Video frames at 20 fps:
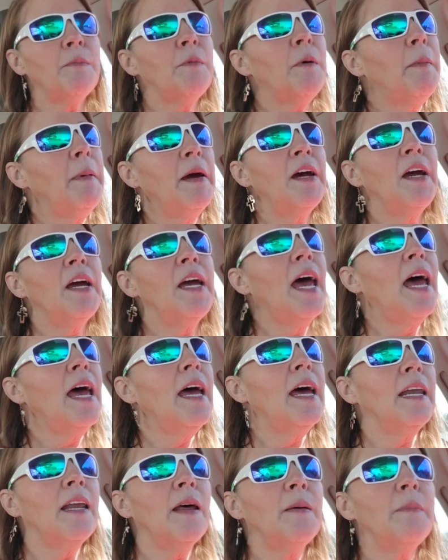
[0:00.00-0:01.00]
my Mary
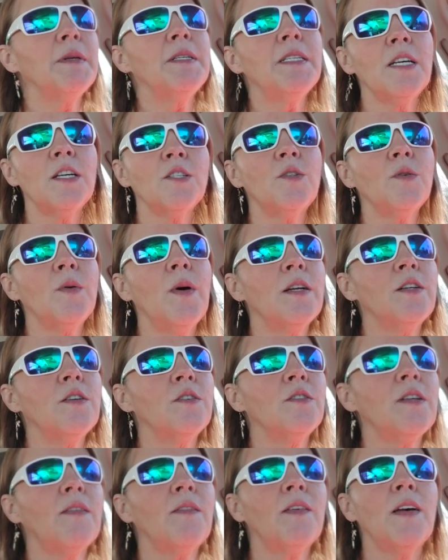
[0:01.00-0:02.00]
Kay. I love my sales
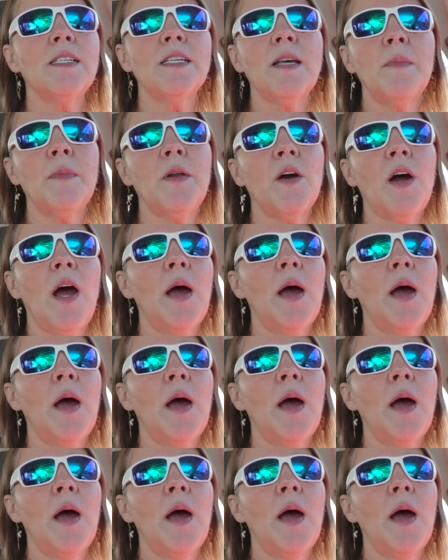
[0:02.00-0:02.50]
directors. I've got some that are